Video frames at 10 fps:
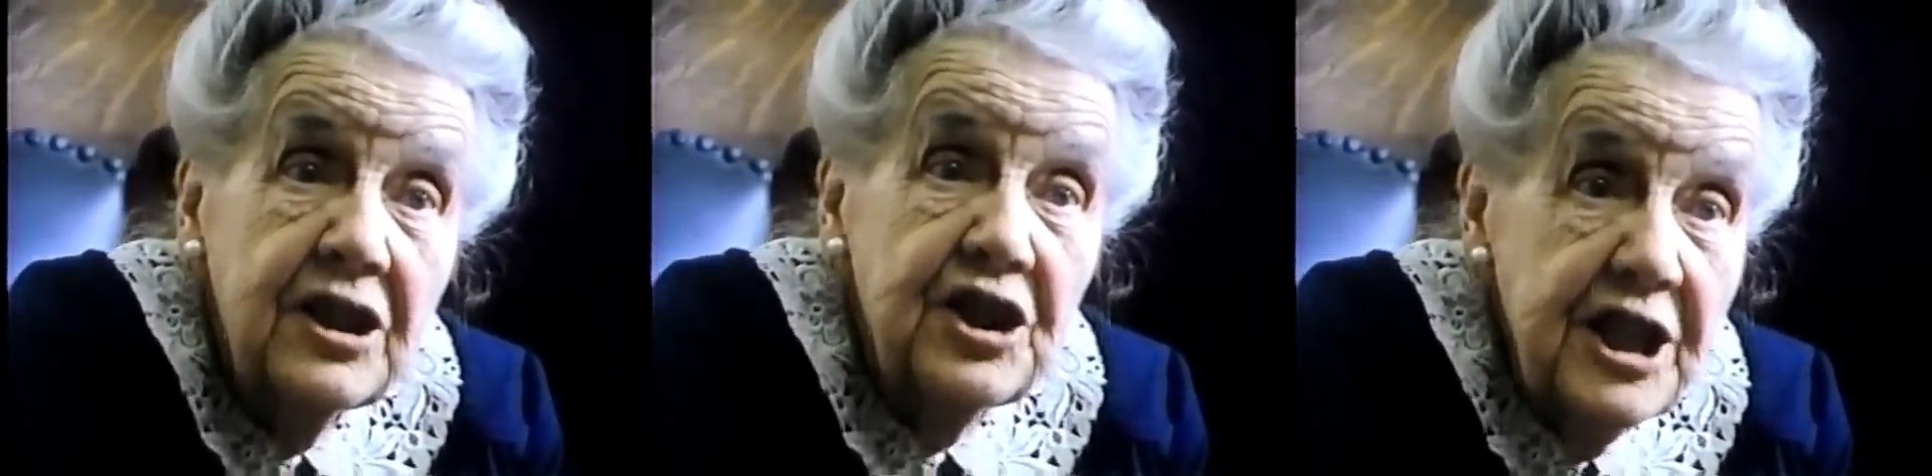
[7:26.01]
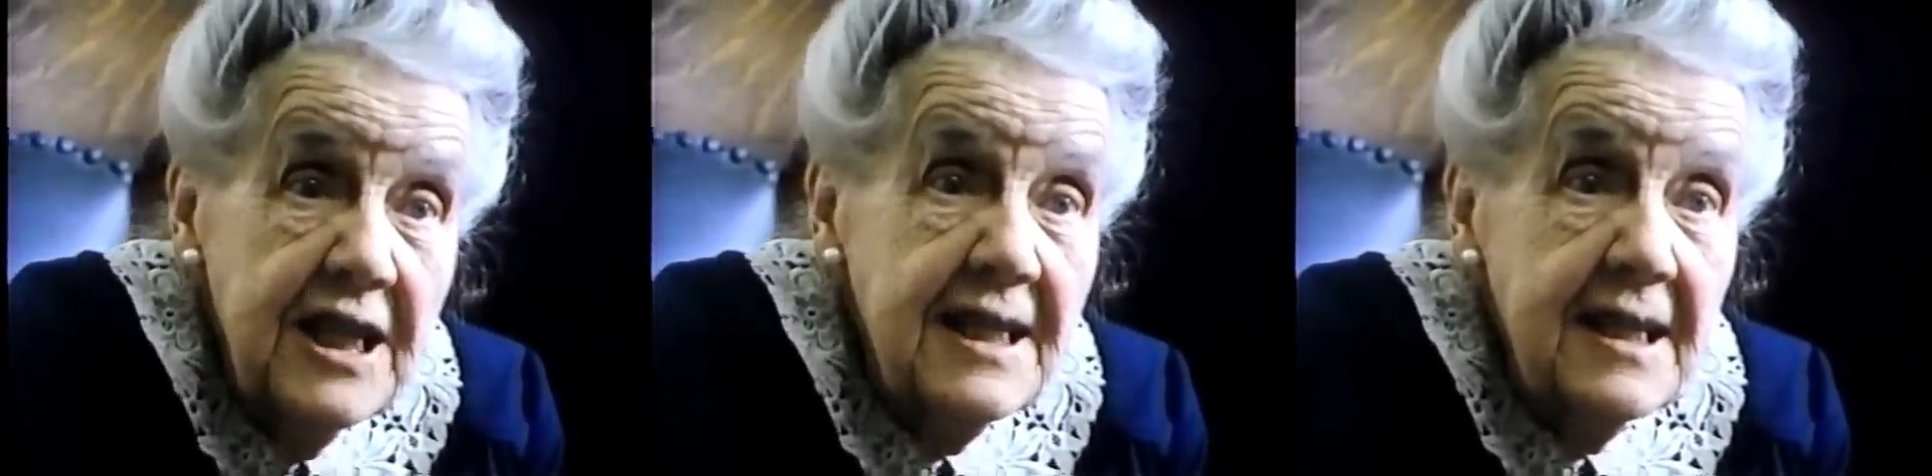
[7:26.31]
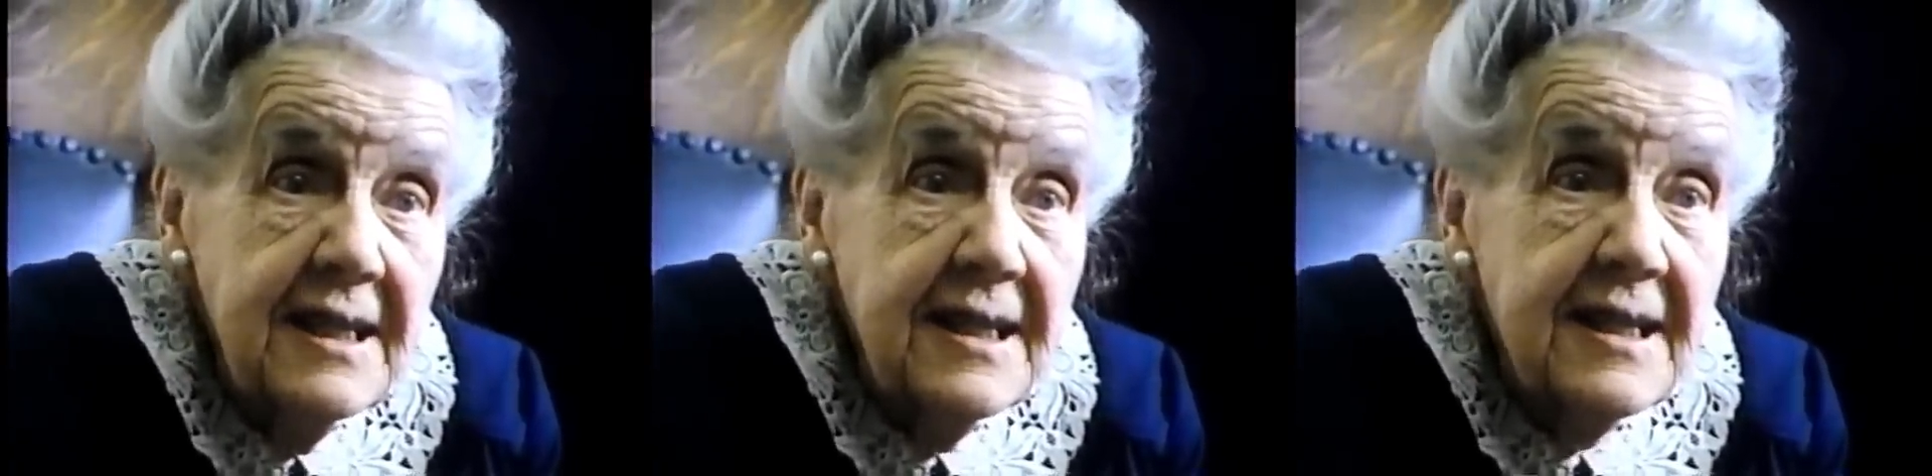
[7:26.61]

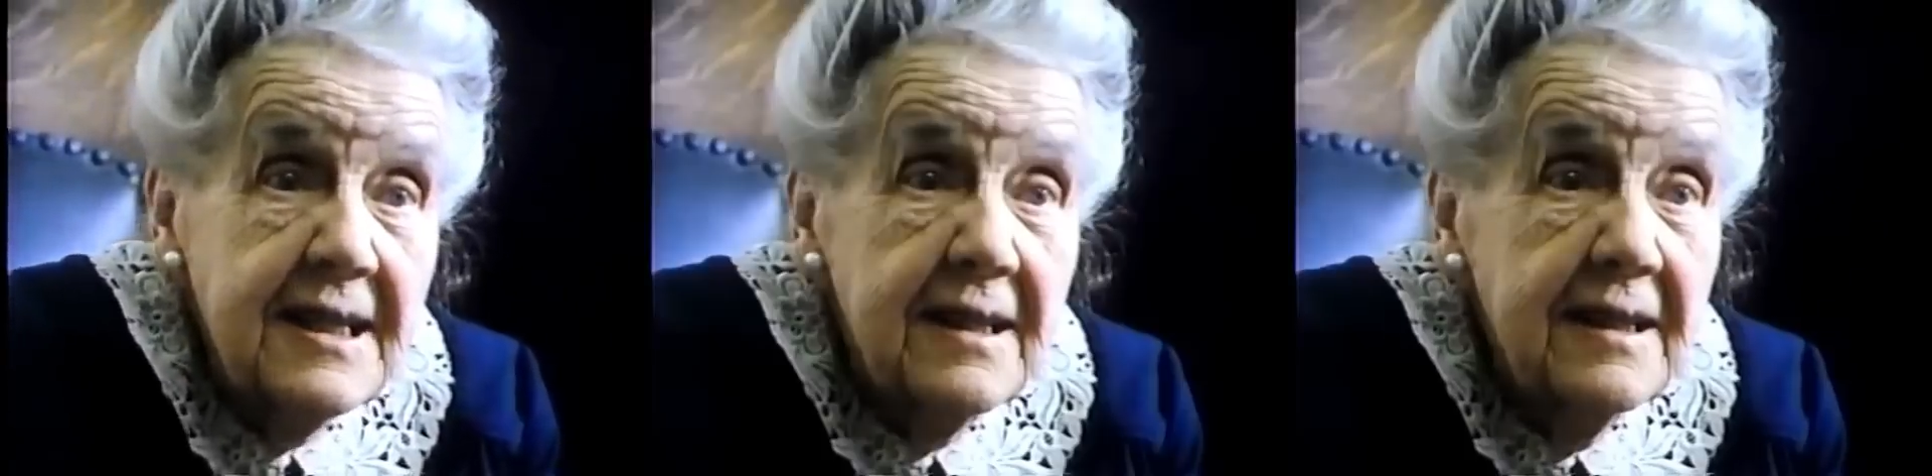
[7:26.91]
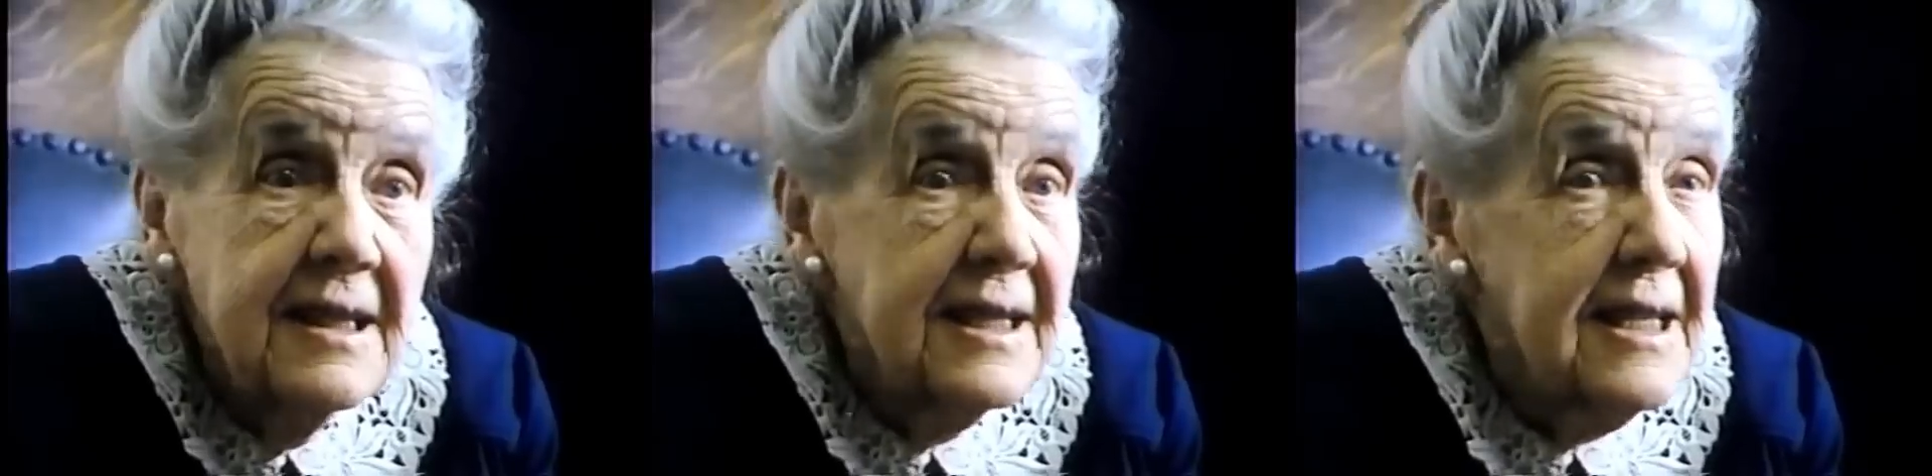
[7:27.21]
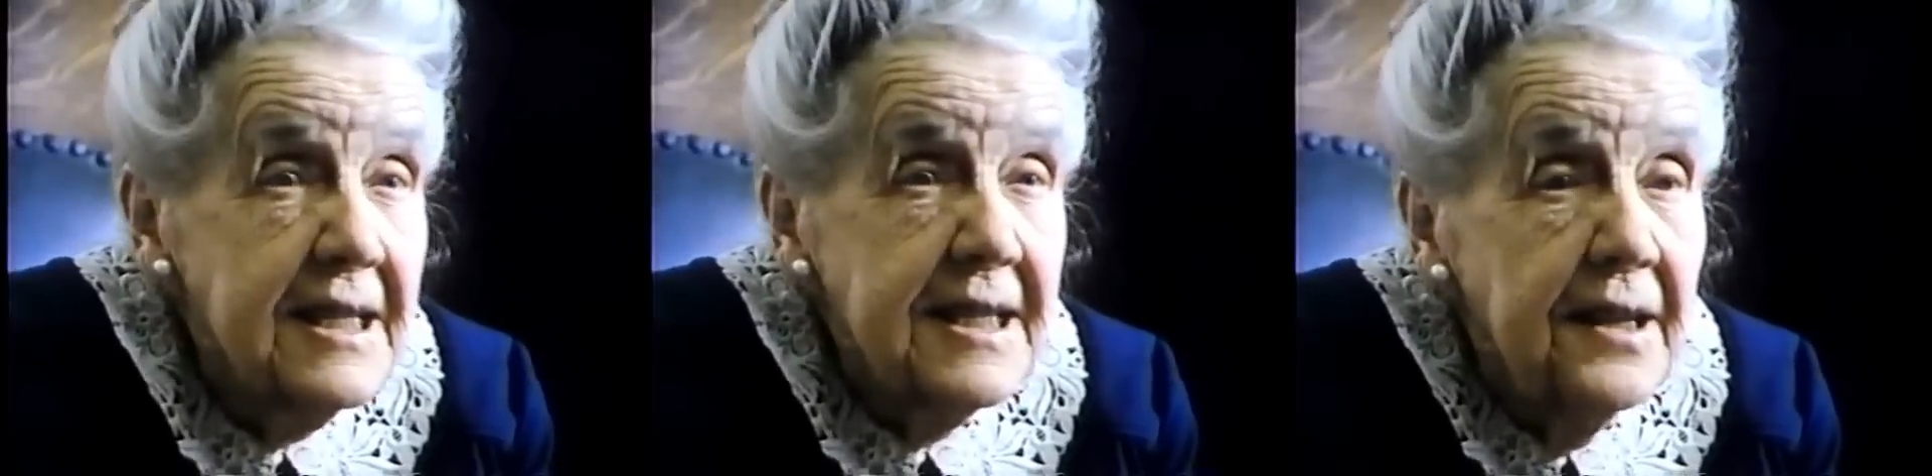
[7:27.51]
Jesus is the
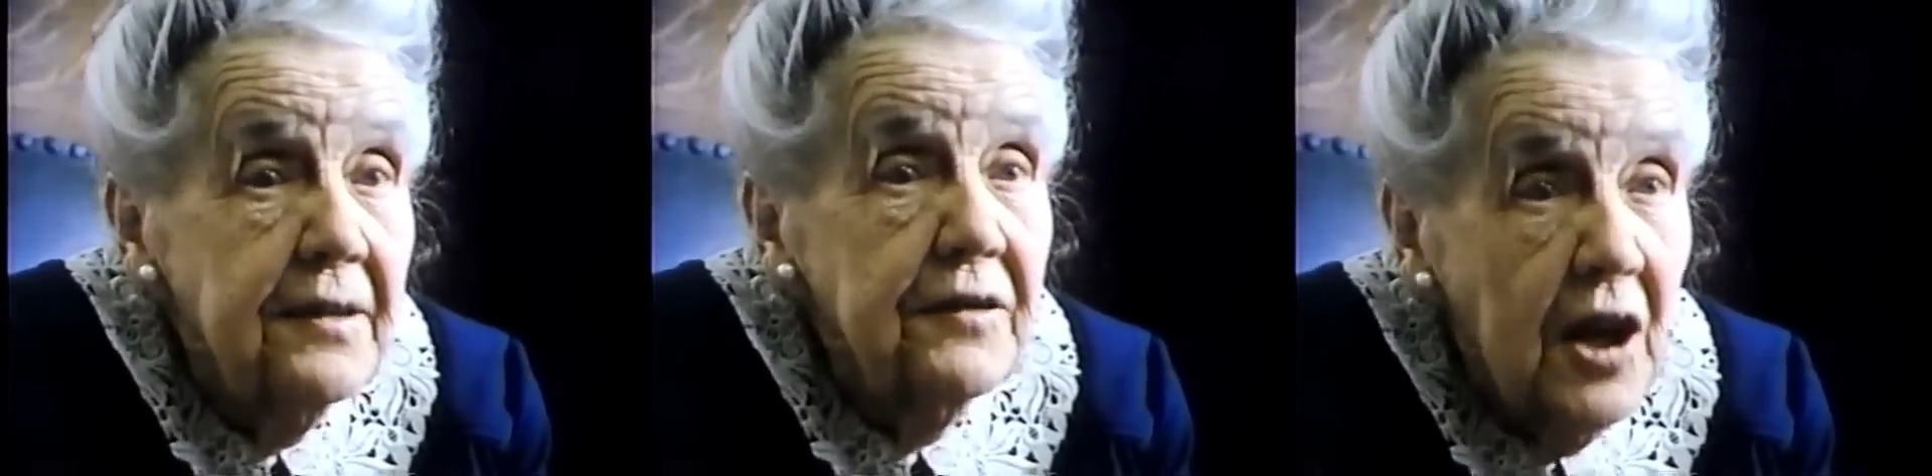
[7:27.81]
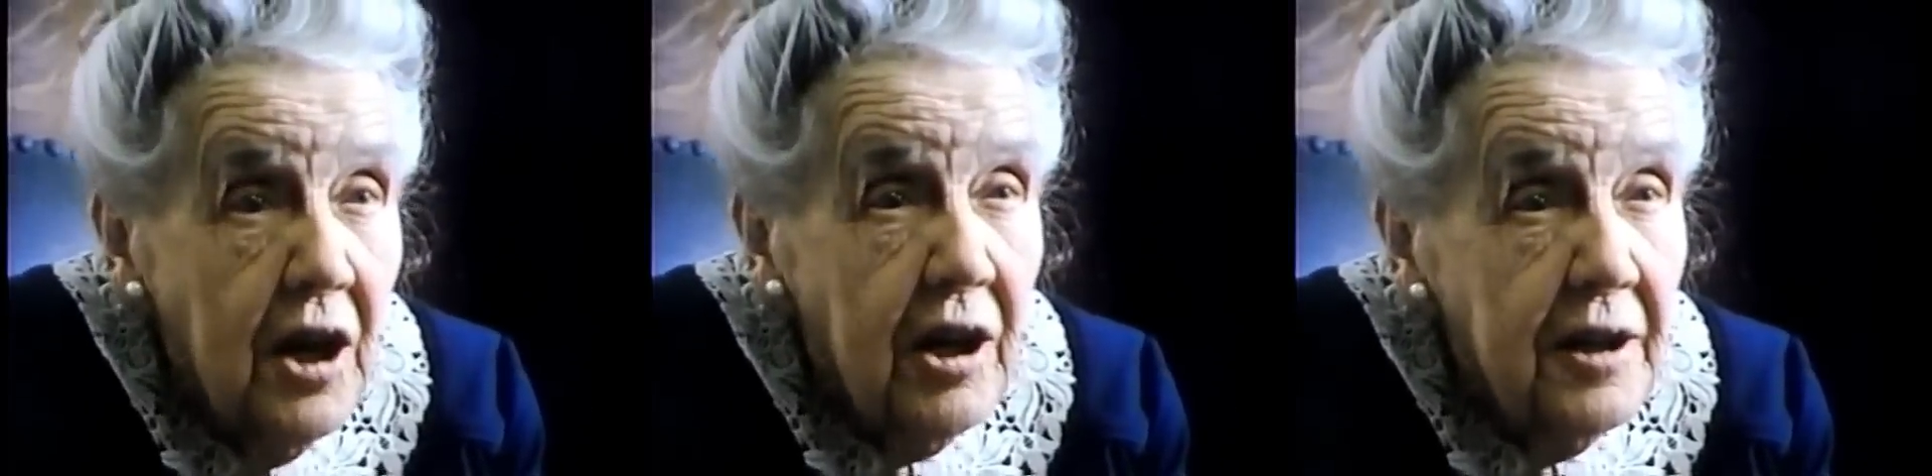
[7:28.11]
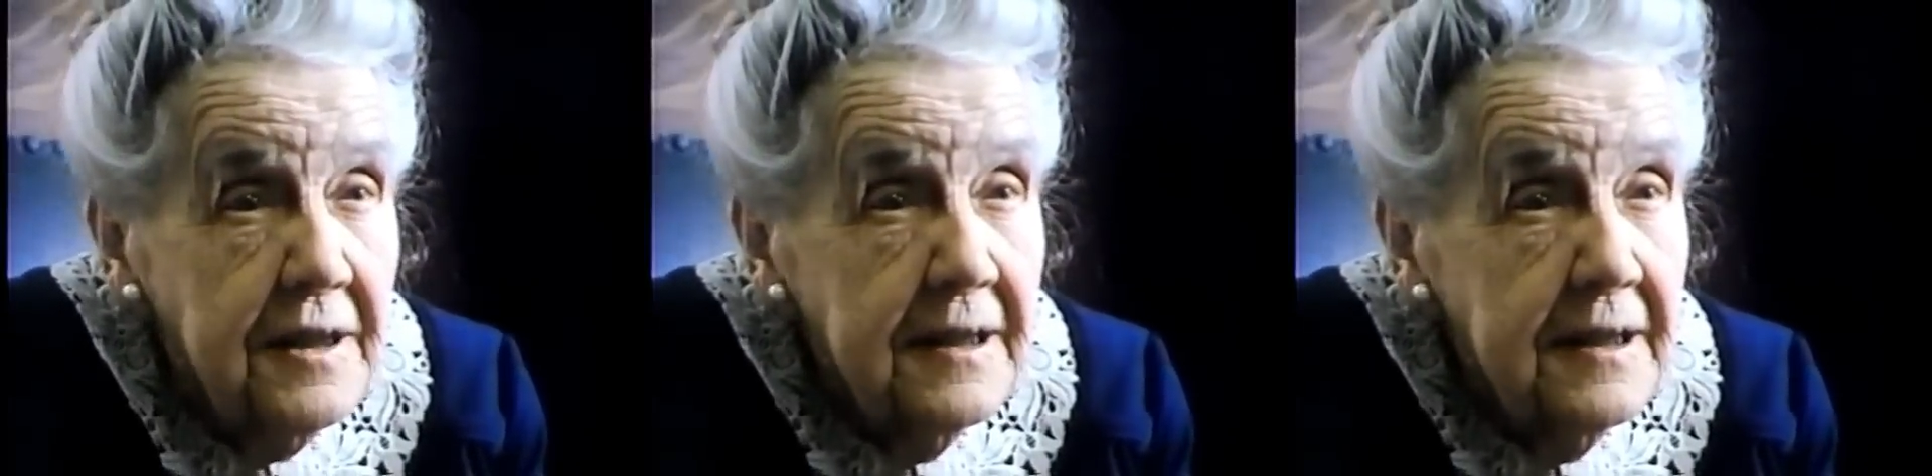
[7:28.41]
Son of God.